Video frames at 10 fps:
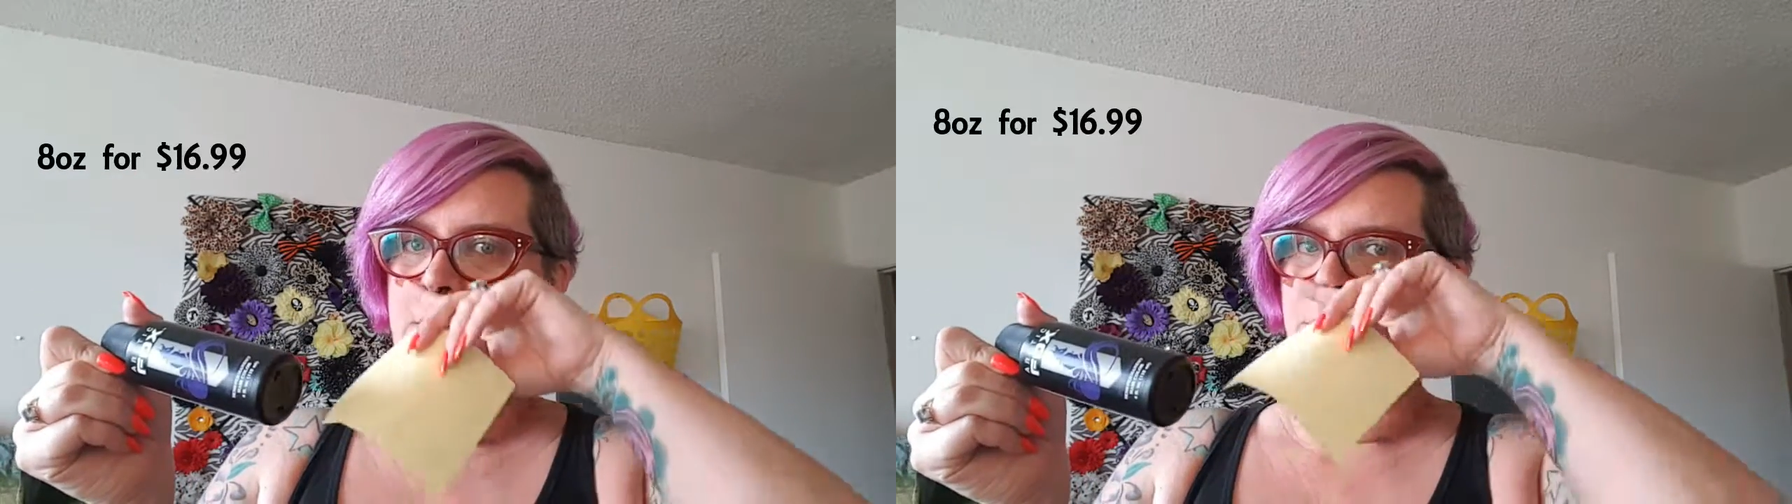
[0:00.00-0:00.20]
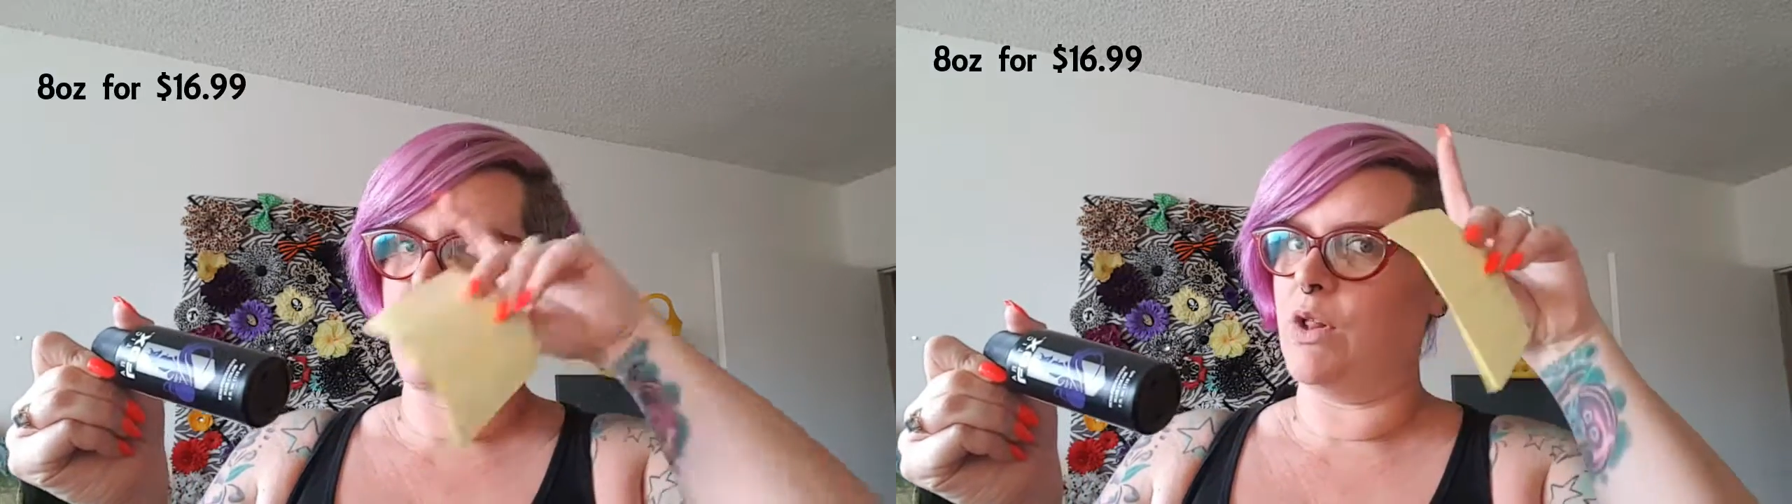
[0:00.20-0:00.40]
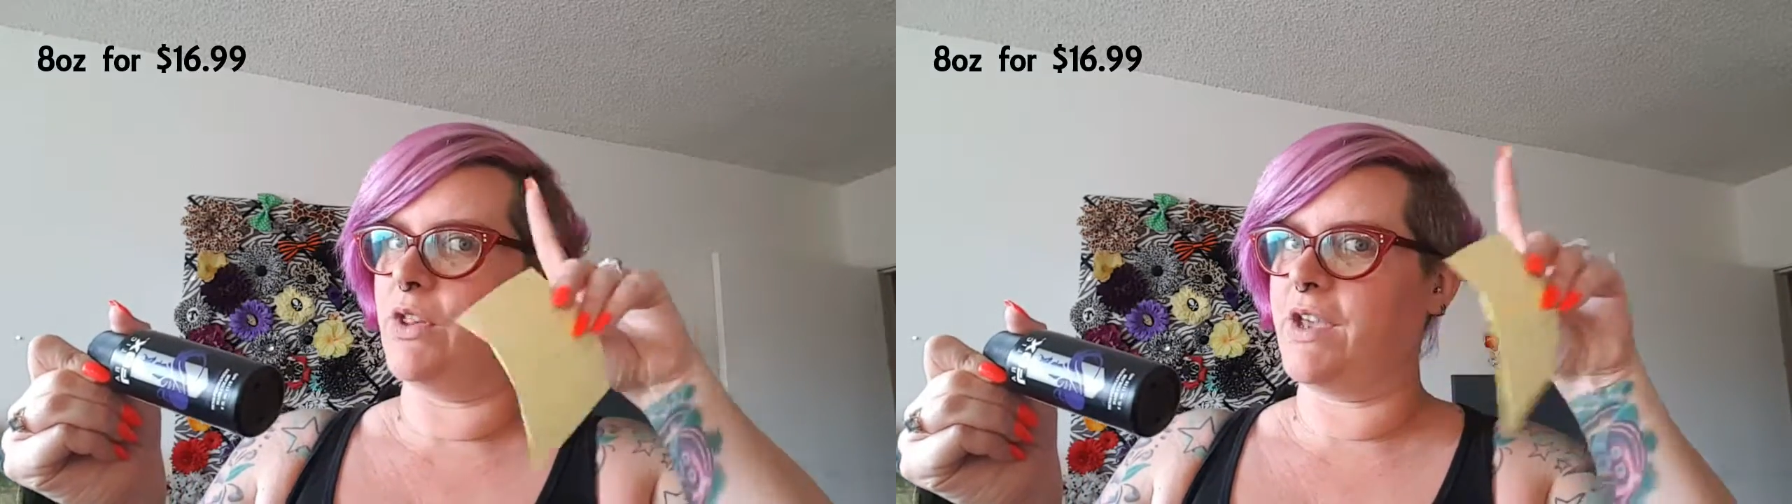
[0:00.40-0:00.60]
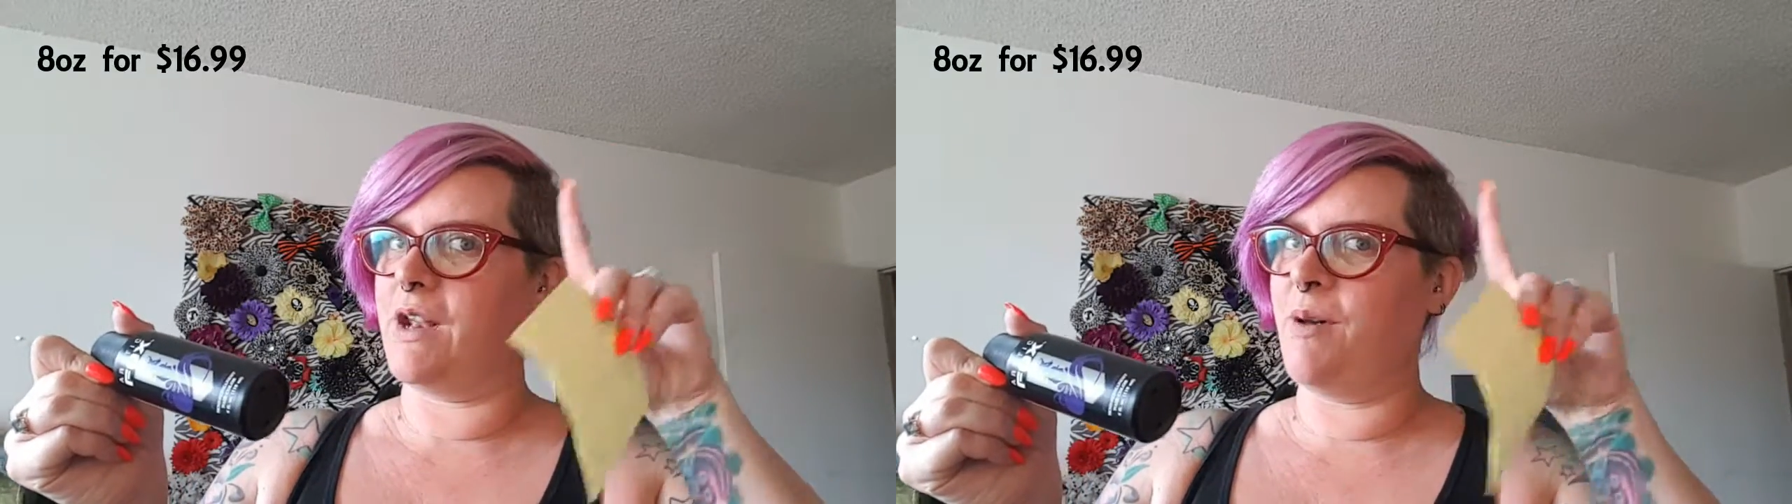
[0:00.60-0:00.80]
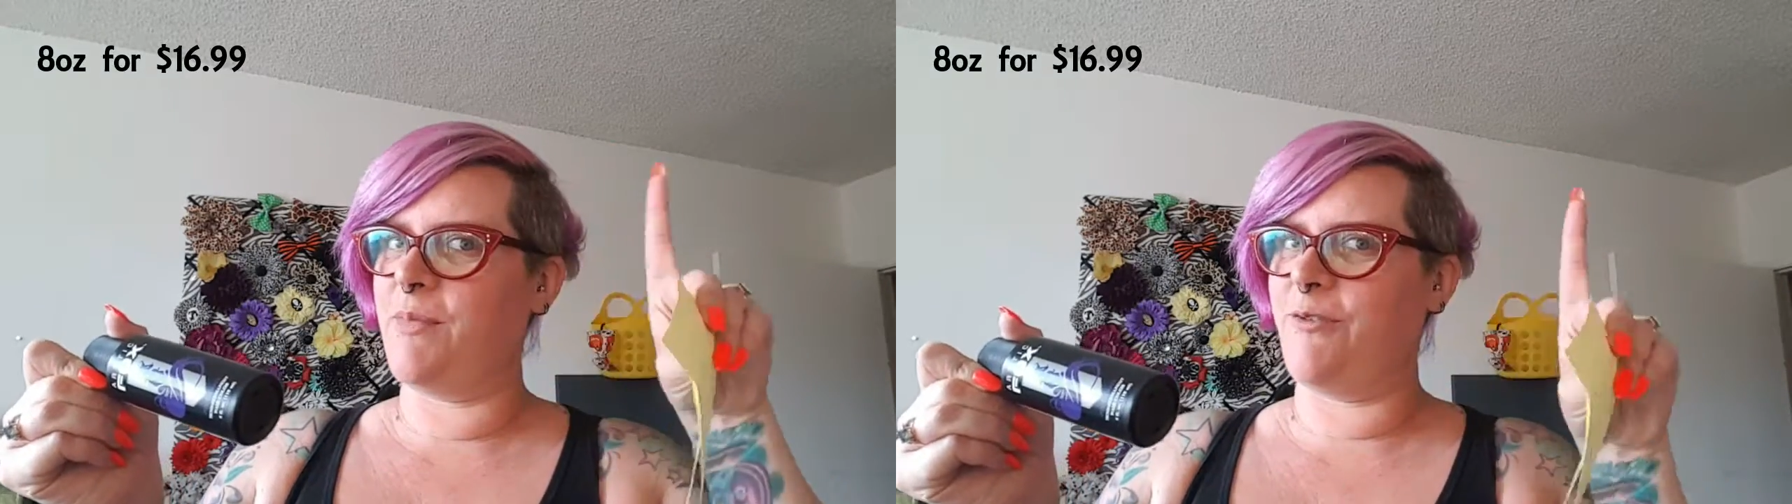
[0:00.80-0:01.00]
but I'll look it
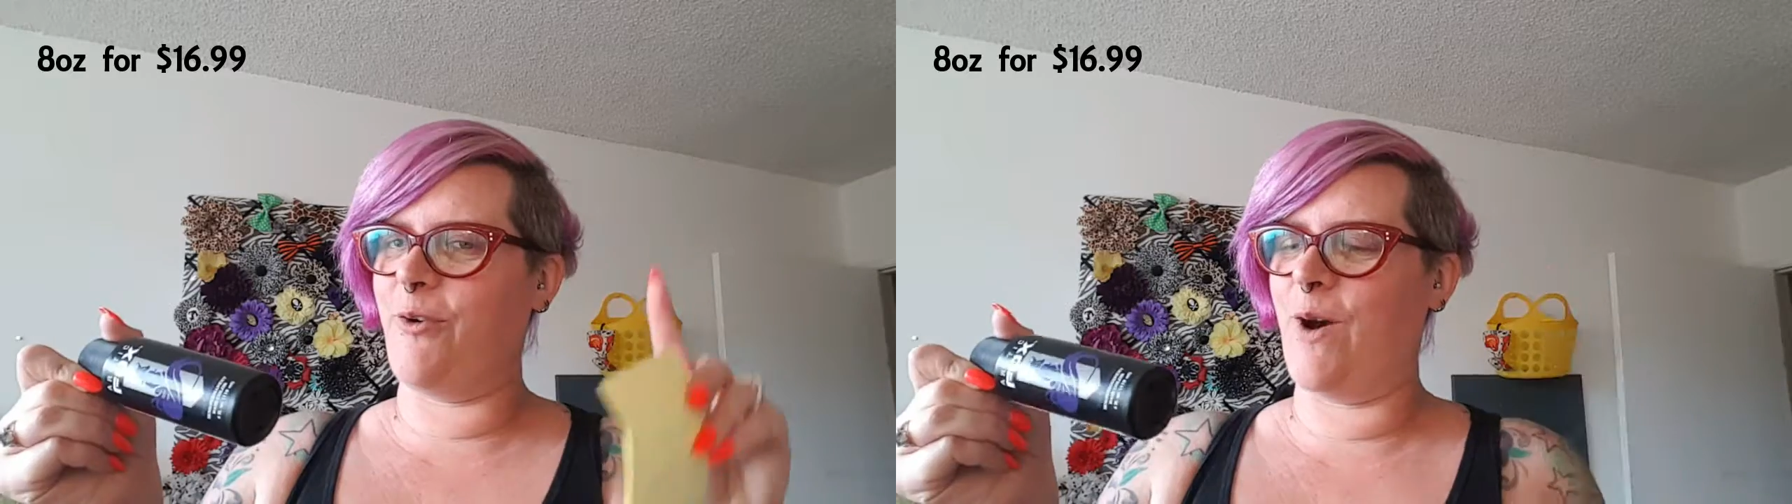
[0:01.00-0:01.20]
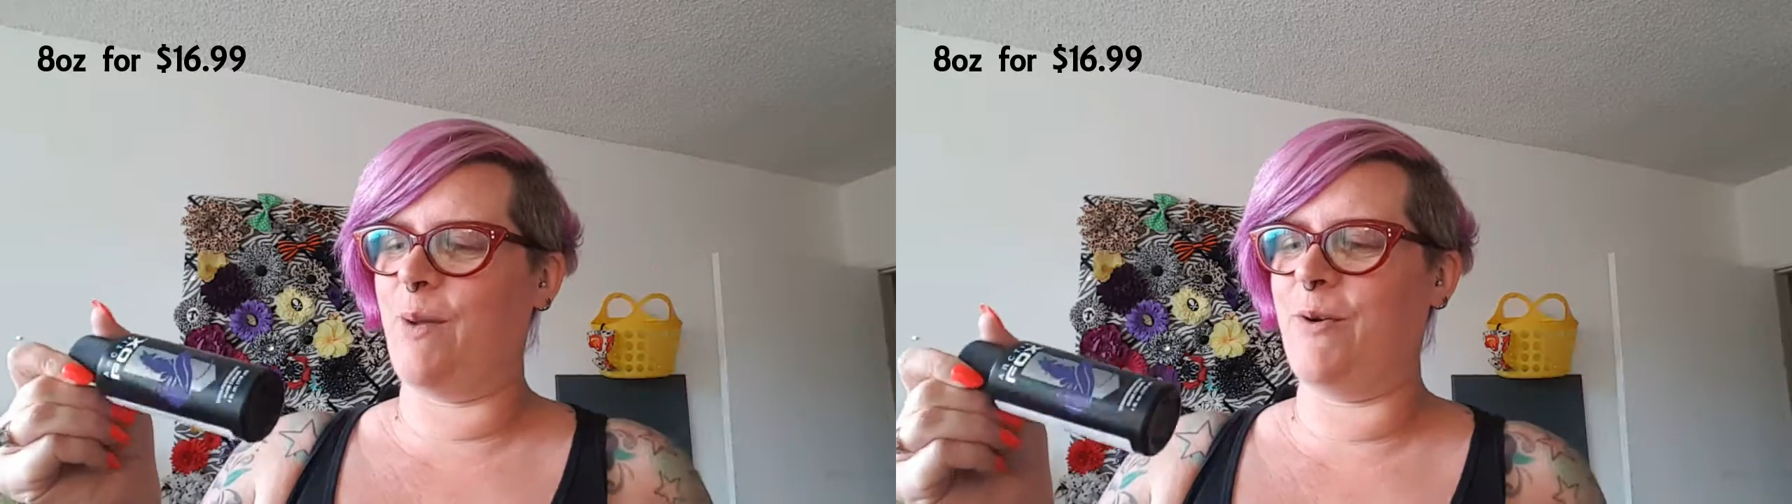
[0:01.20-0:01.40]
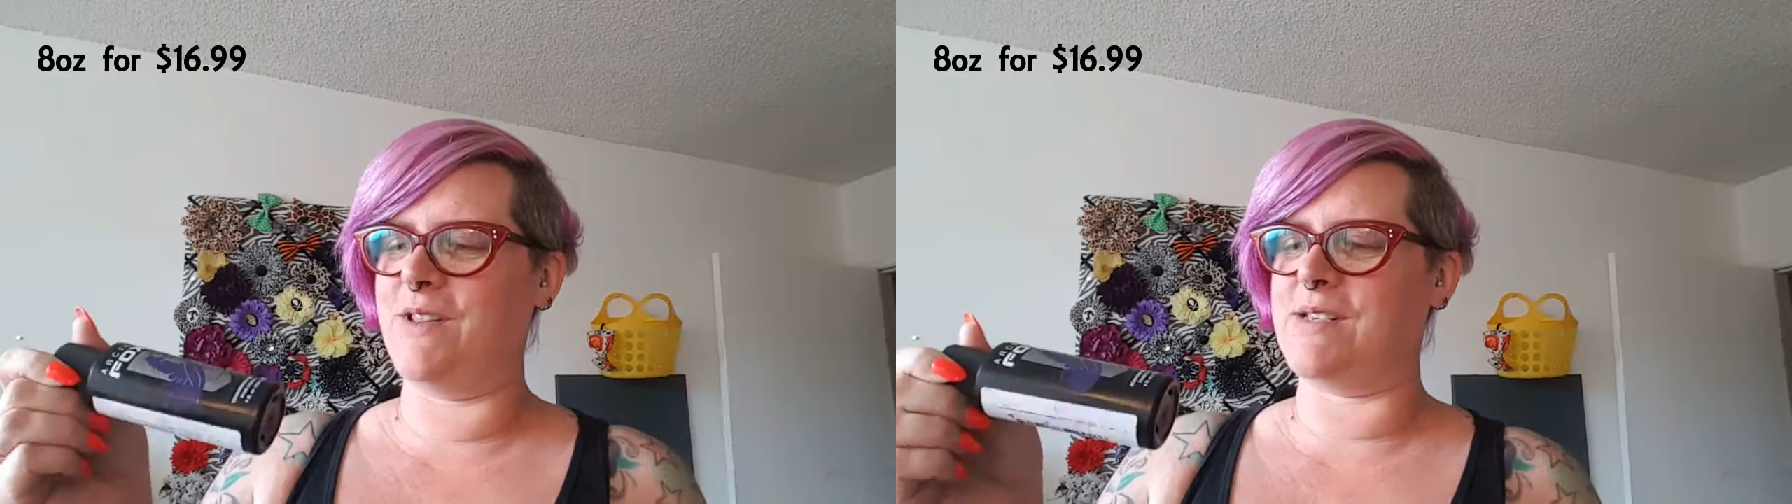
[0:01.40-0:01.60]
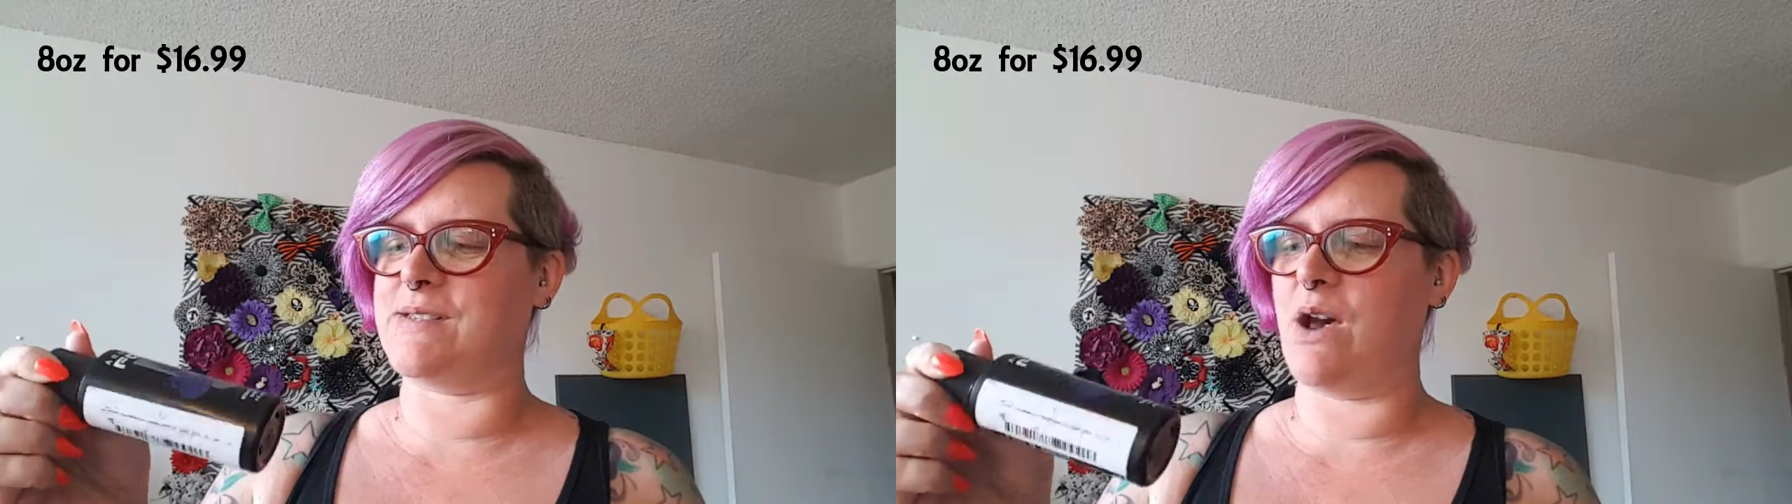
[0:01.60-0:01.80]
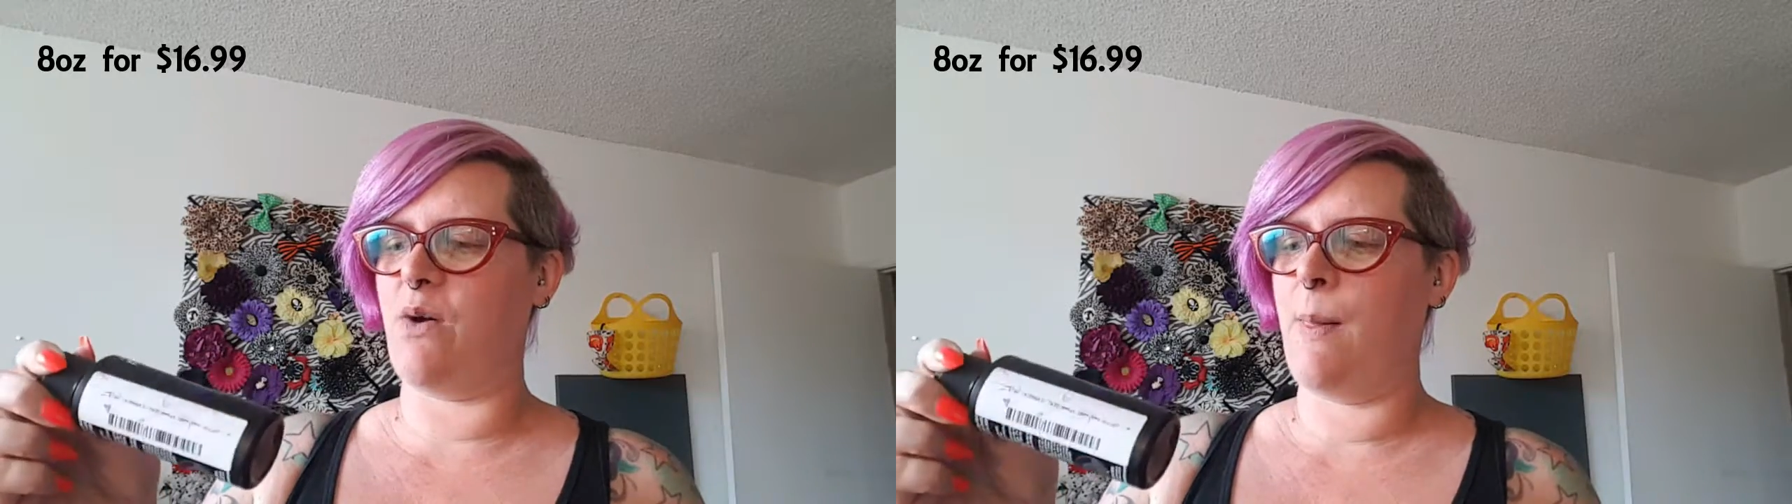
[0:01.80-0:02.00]
up before I put this
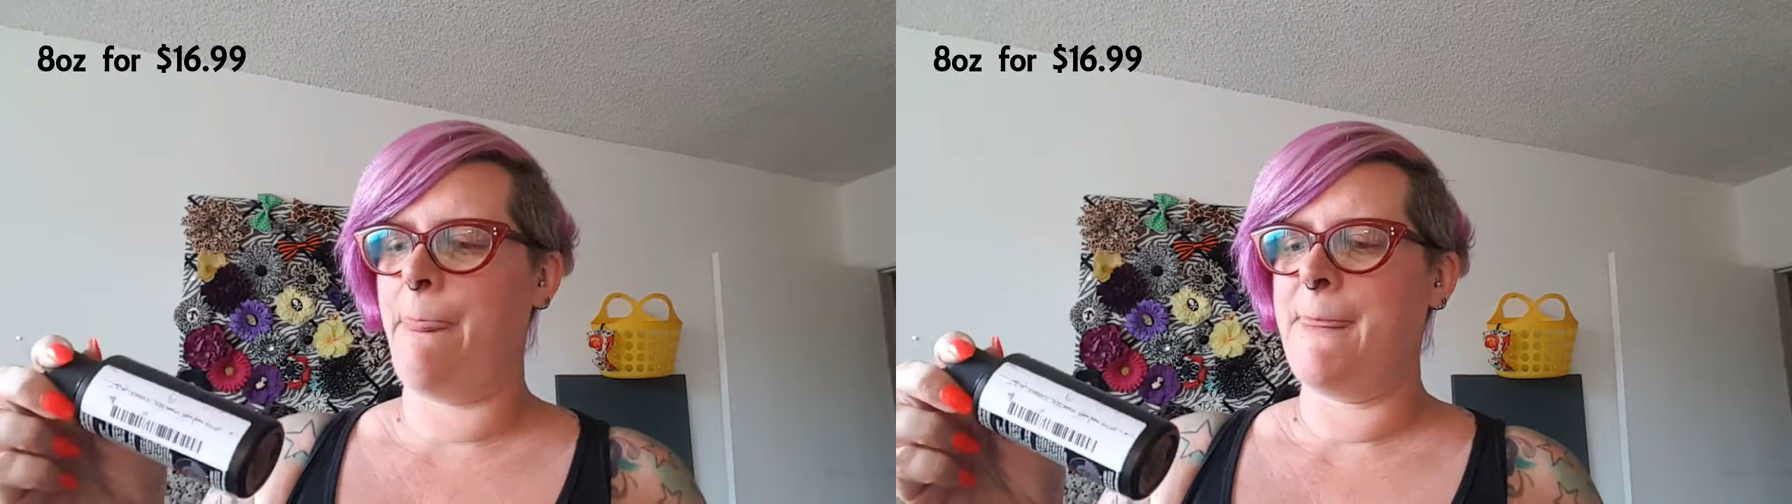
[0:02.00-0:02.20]
out,